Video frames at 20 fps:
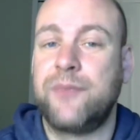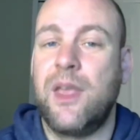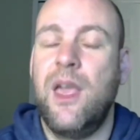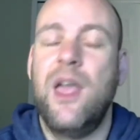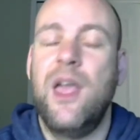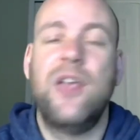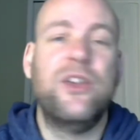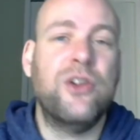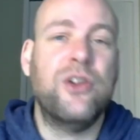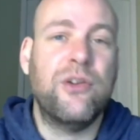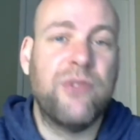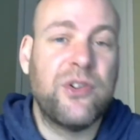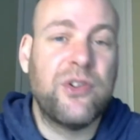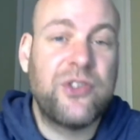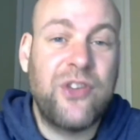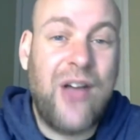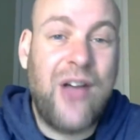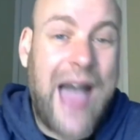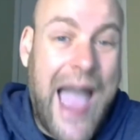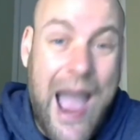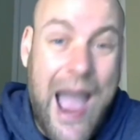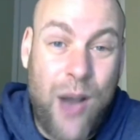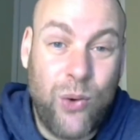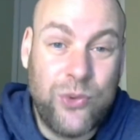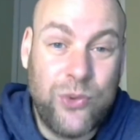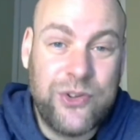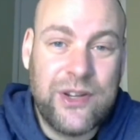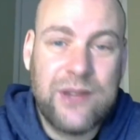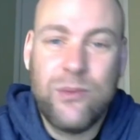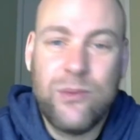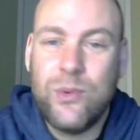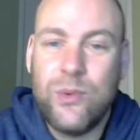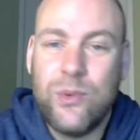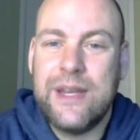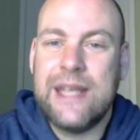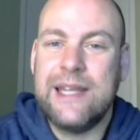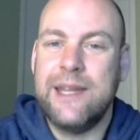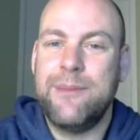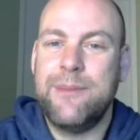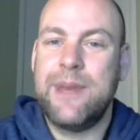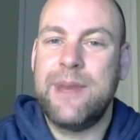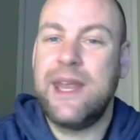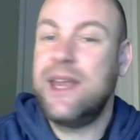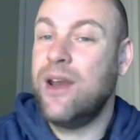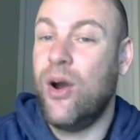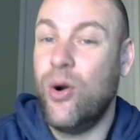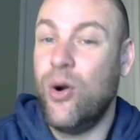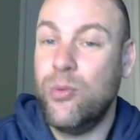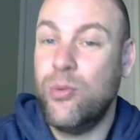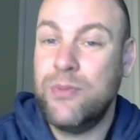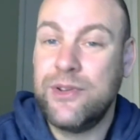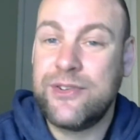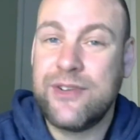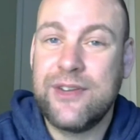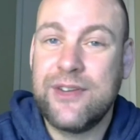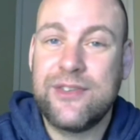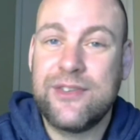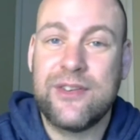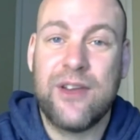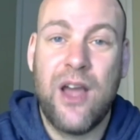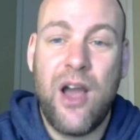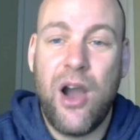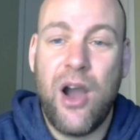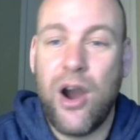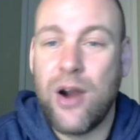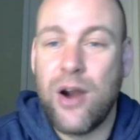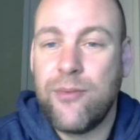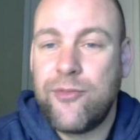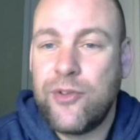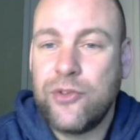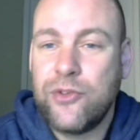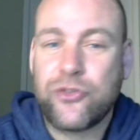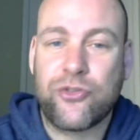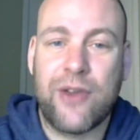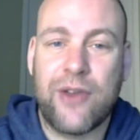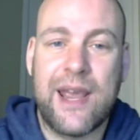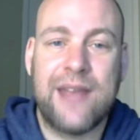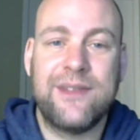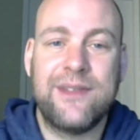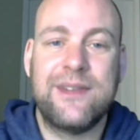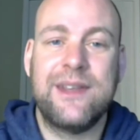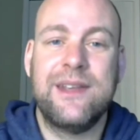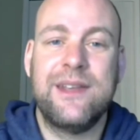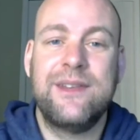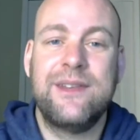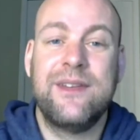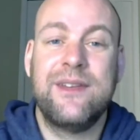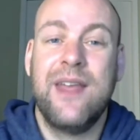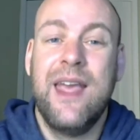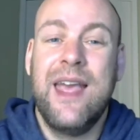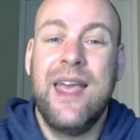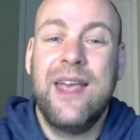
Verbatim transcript: Universal housing would eliminate homelessness and harmful transients and